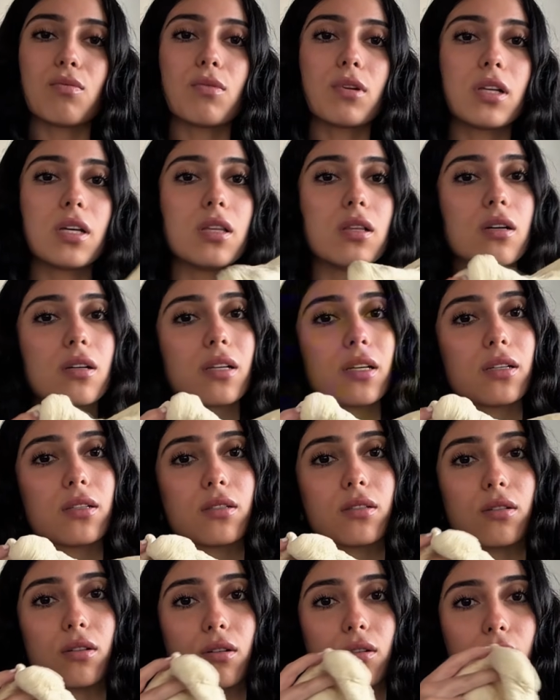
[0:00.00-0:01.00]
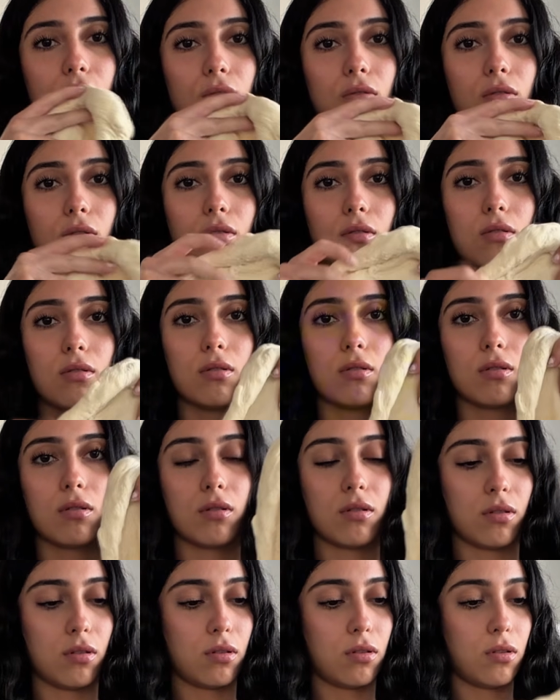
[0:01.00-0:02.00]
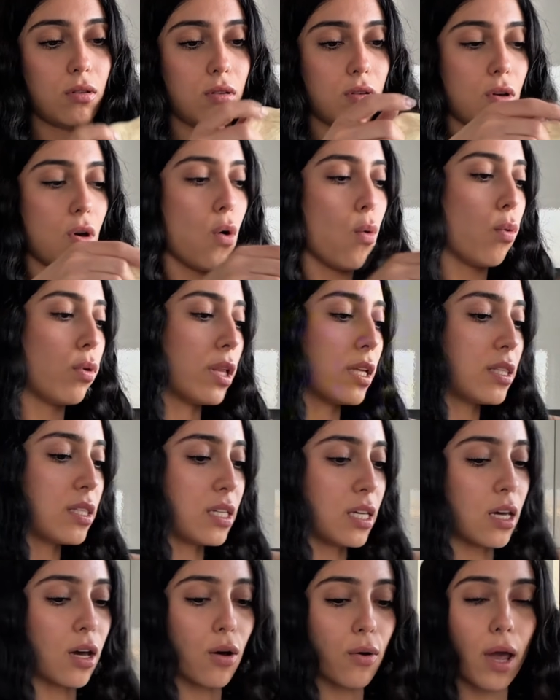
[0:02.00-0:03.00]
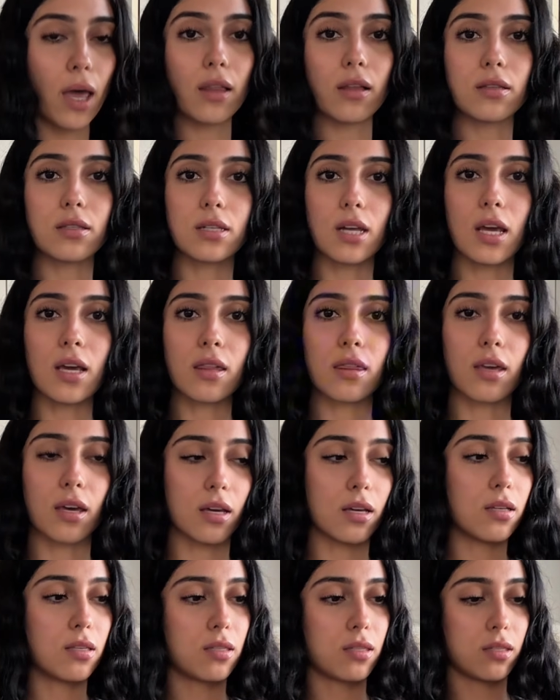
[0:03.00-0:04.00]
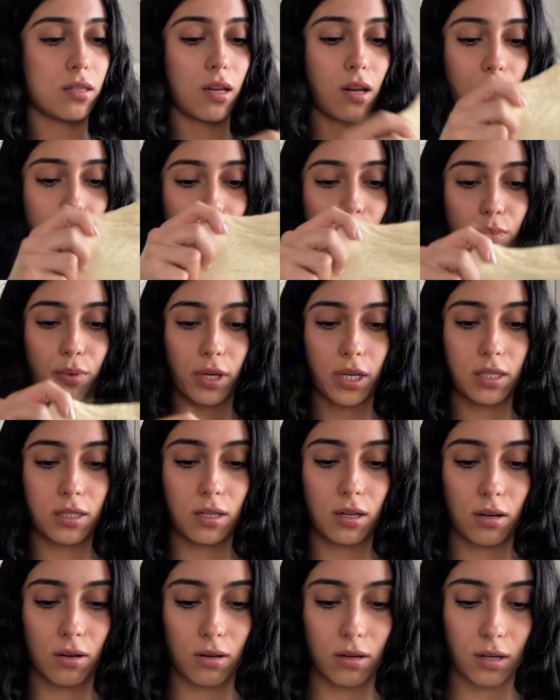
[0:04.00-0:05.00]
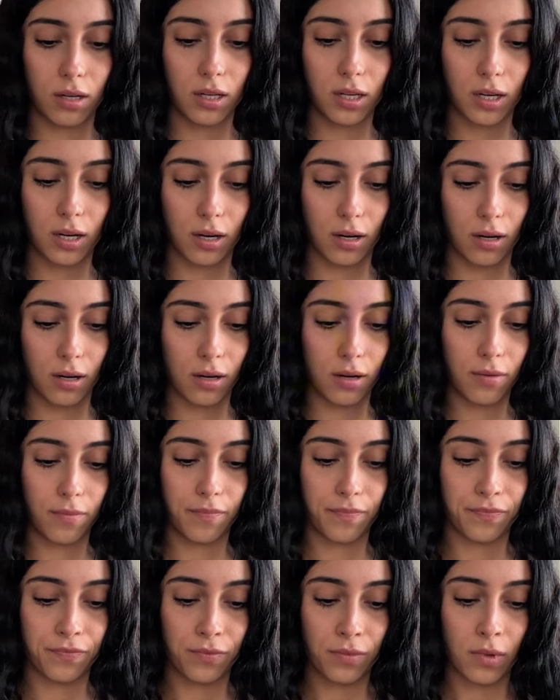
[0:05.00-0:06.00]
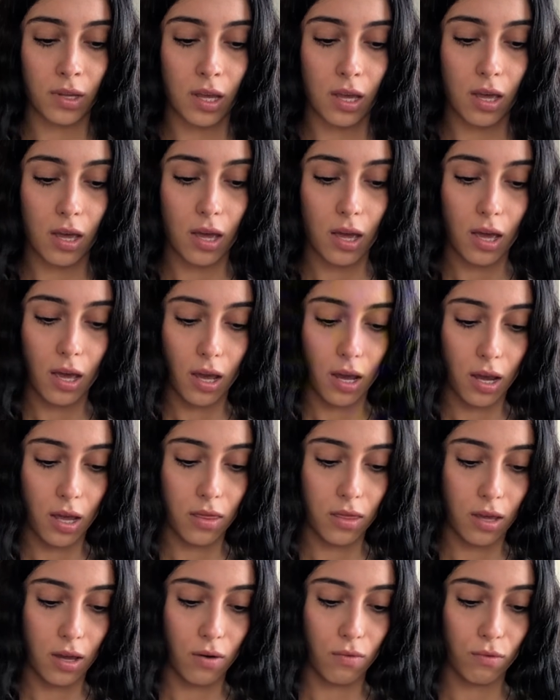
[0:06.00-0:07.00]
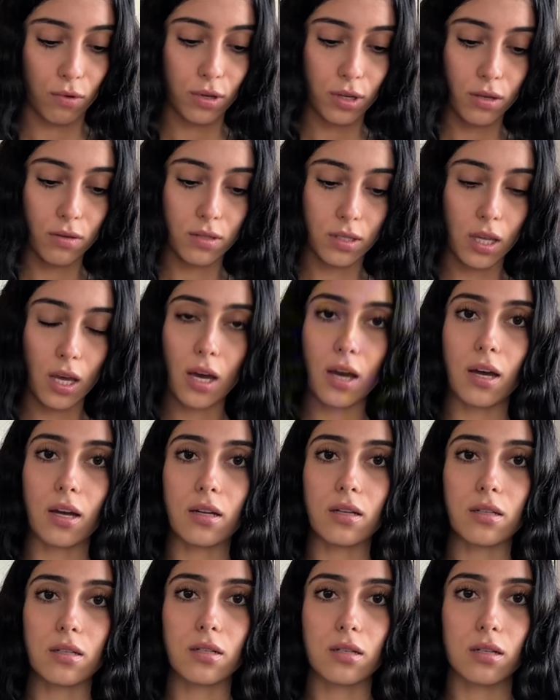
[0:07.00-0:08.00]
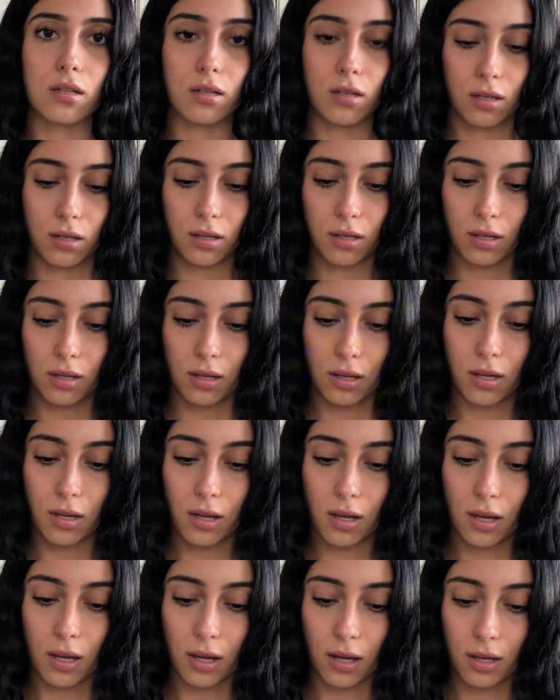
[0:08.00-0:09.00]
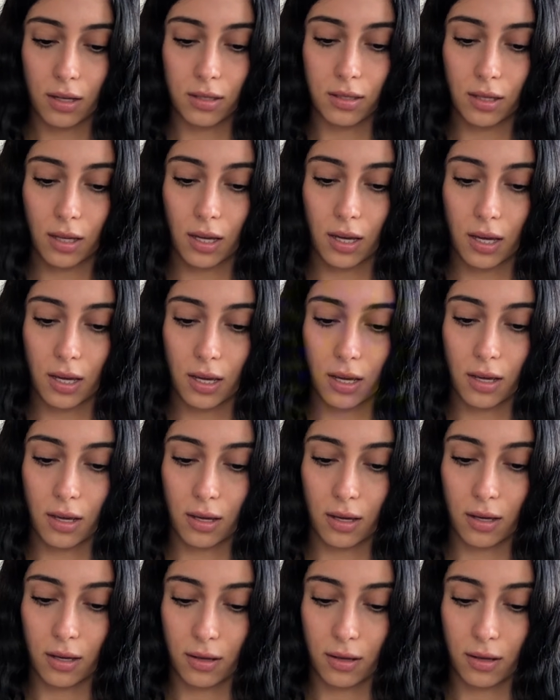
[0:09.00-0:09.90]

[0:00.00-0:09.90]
really look like a circle. Well, let's see. Okay, let's take this and we'll place it on here, and then we'll use that as like